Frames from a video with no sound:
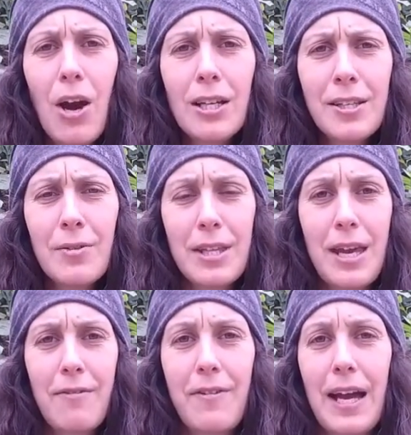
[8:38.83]
also
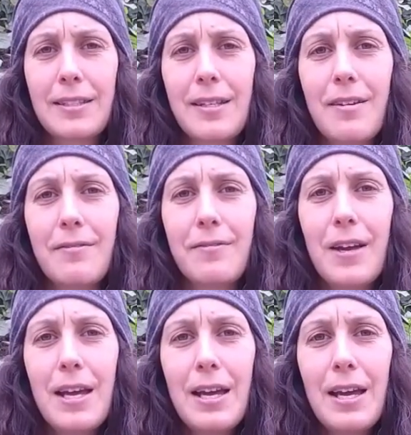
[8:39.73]
the effects of
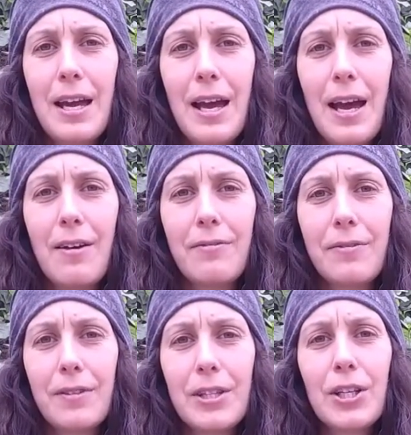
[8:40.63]

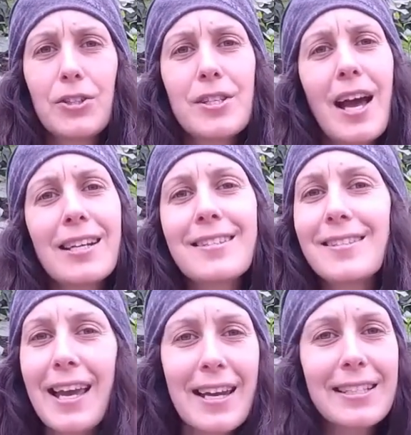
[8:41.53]
there's not a
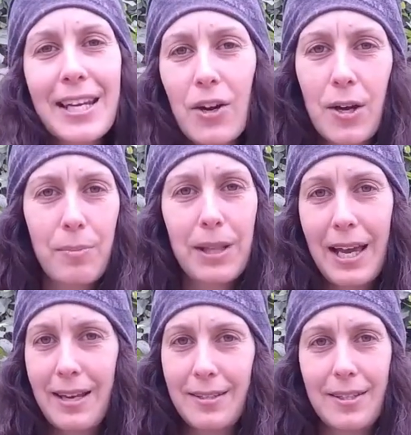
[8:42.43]
sanitary
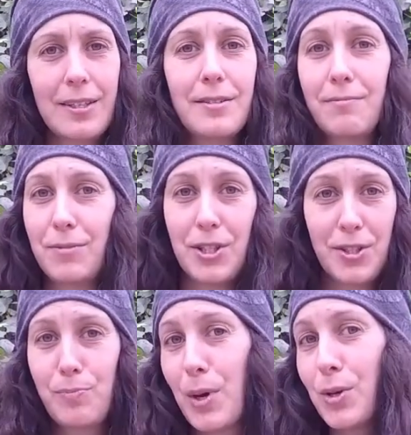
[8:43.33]
place to
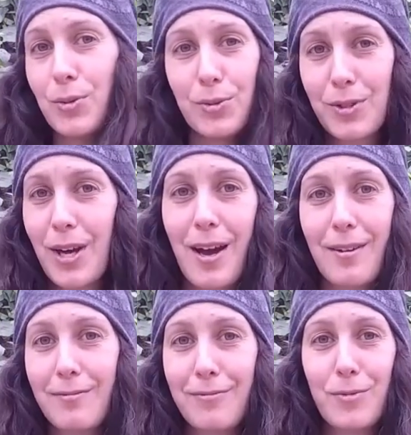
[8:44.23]
dispose
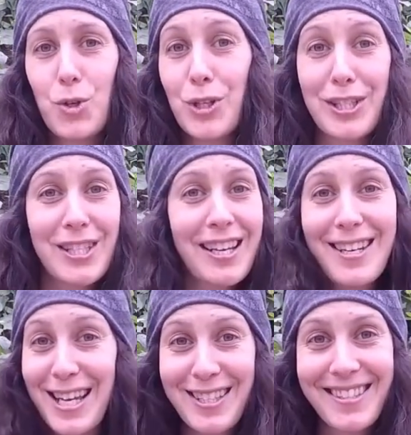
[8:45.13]
of your
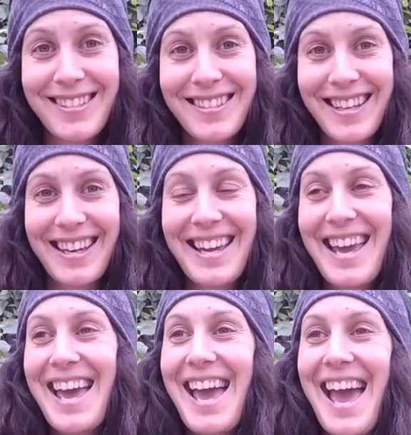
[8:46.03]
sickness,
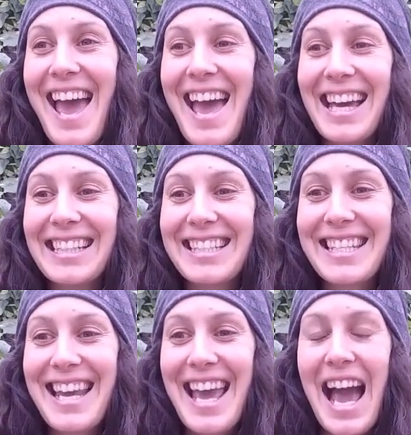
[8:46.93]

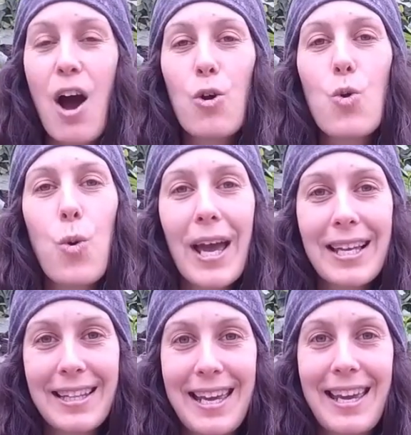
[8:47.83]
and how
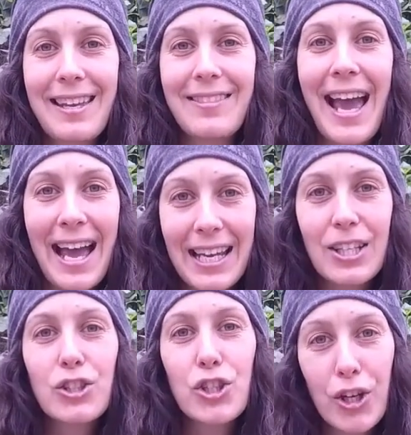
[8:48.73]
quickly that
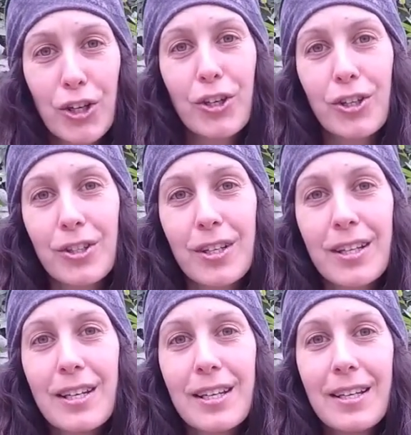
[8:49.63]
in
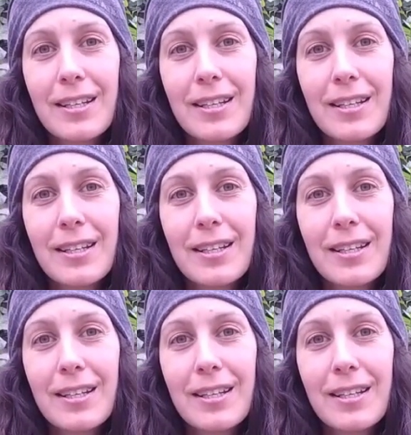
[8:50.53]
turn